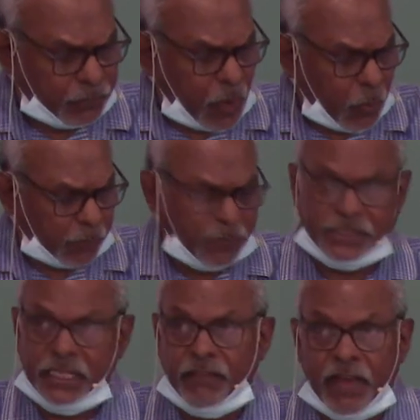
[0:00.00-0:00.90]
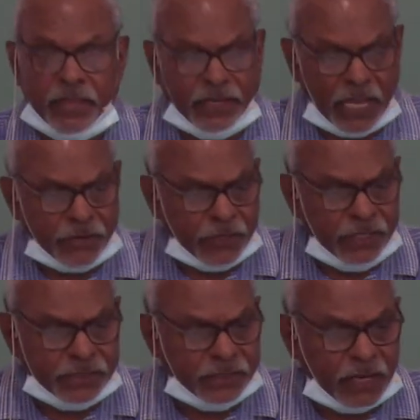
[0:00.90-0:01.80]
what we see of other
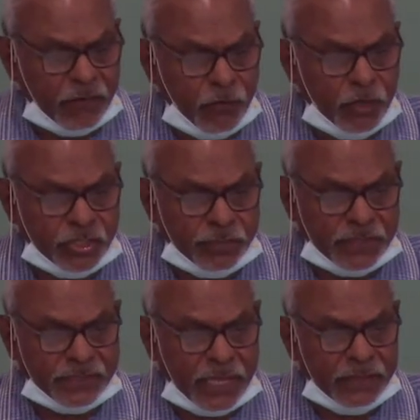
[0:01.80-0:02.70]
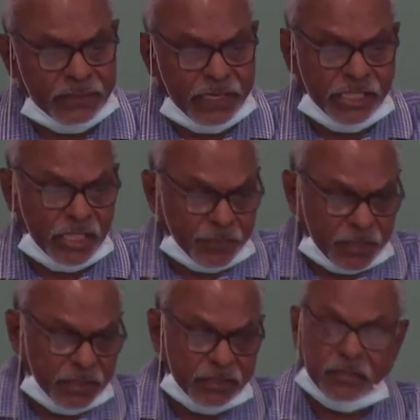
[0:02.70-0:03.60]
countries that have worshipped the sun, the
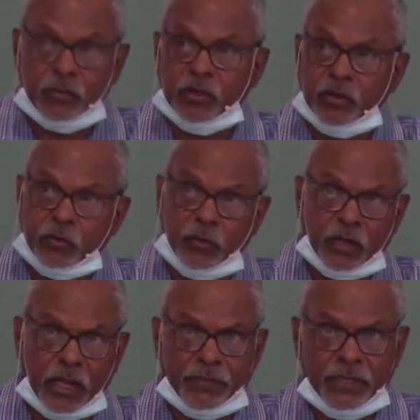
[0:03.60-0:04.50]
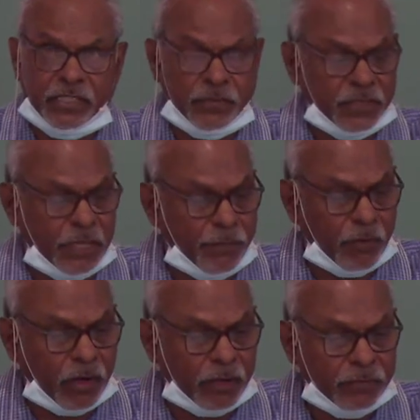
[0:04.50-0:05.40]
Egyptians, we'll look at it in the Egyptian
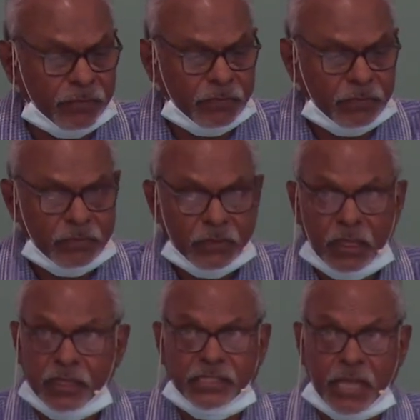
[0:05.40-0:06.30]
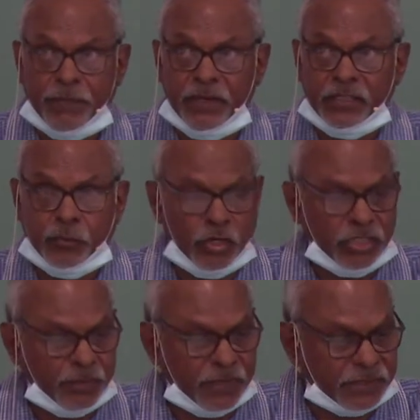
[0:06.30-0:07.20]
Empire. The Japanese
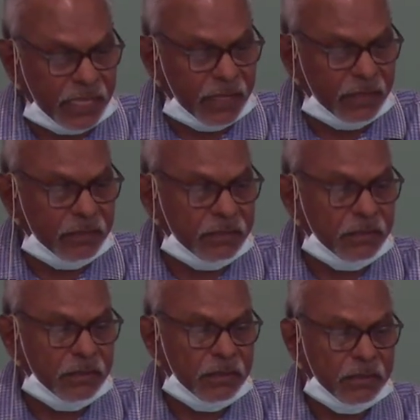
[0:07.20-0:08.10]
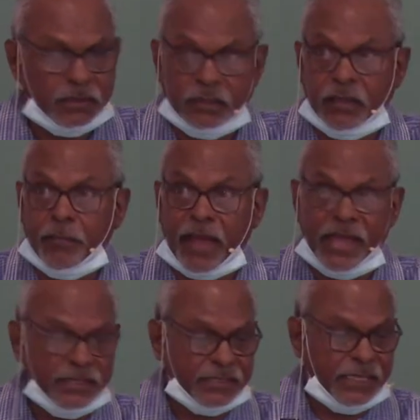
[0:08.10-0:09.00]
worship the sun, the
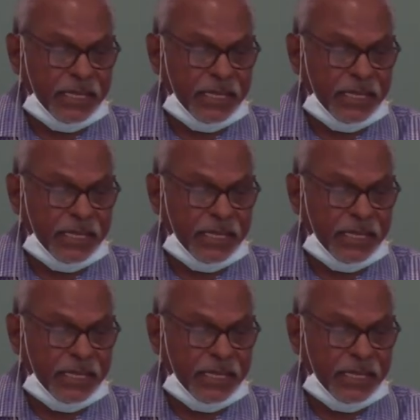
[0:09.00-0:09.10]
Mayans and the